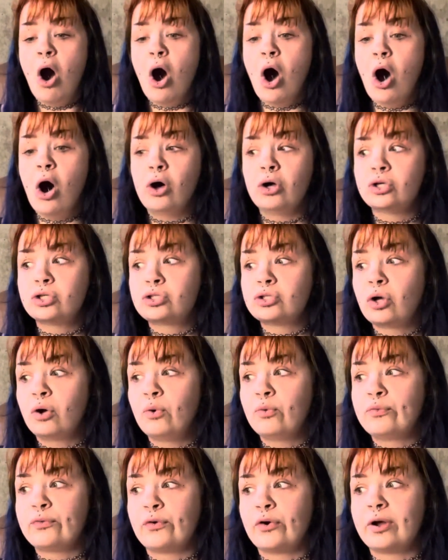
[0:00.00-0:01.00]
Also
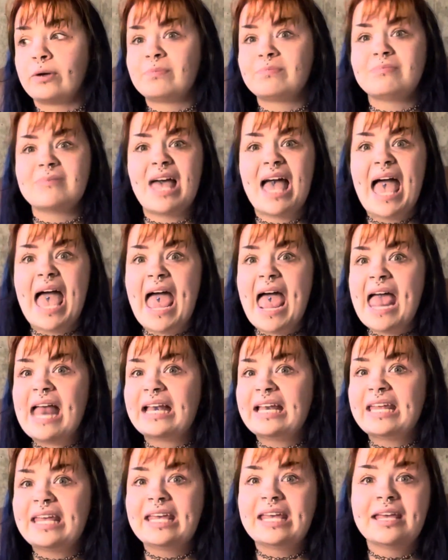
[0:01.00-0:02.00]
for
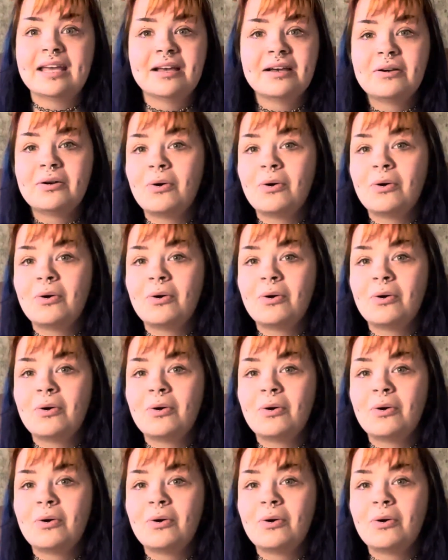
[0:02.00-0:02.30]
any